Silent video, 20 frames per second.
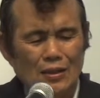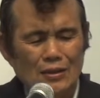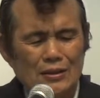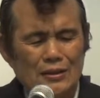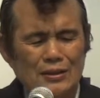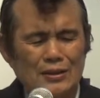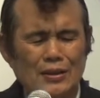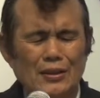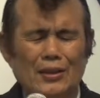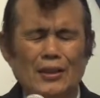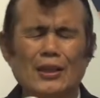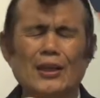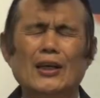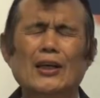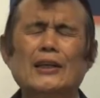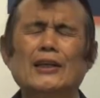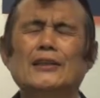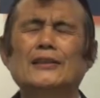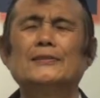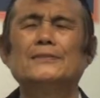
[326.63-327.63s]
So,
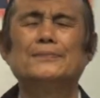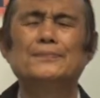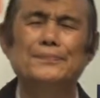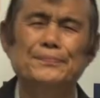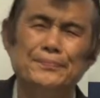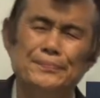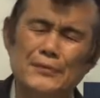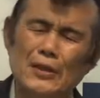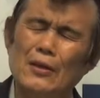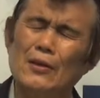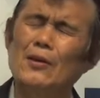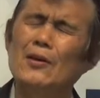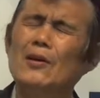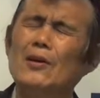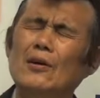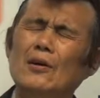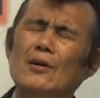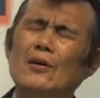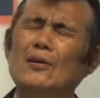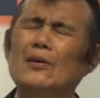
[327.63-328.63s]

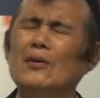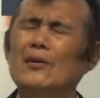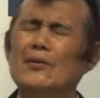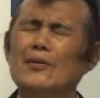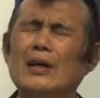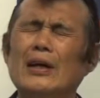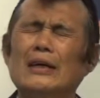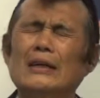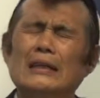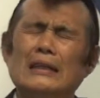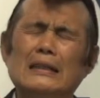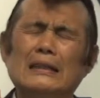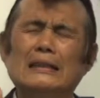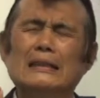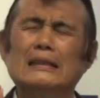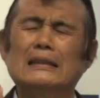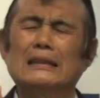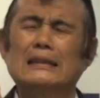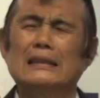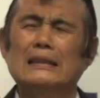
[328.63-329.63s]
alright.
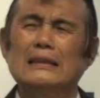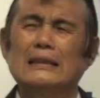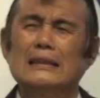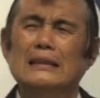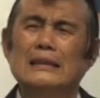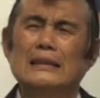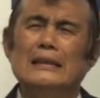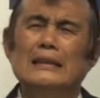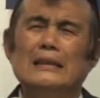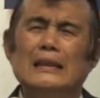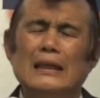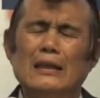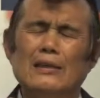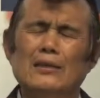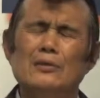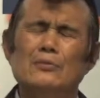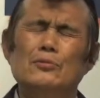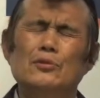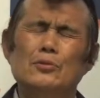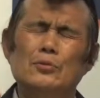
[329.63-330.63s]
I'm
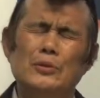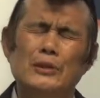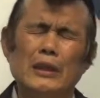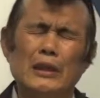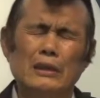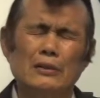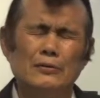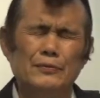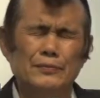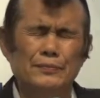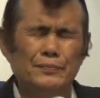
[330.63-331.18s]
gonna move now.